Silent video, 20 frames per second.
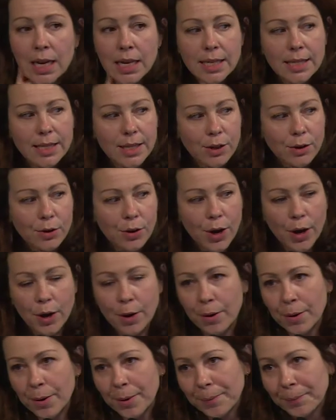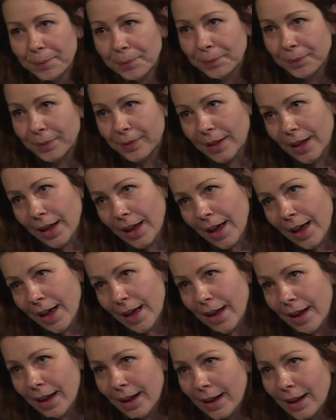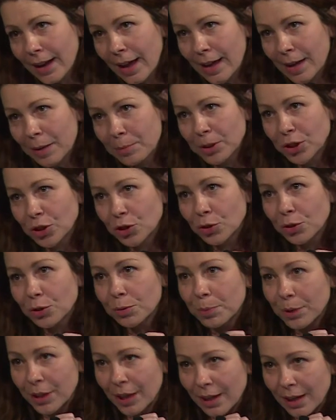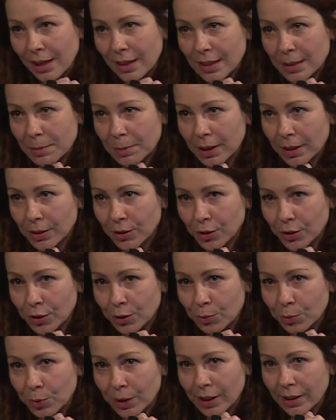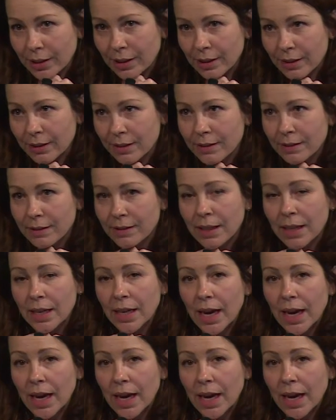So I'll be short, but I'll explain to you what it is.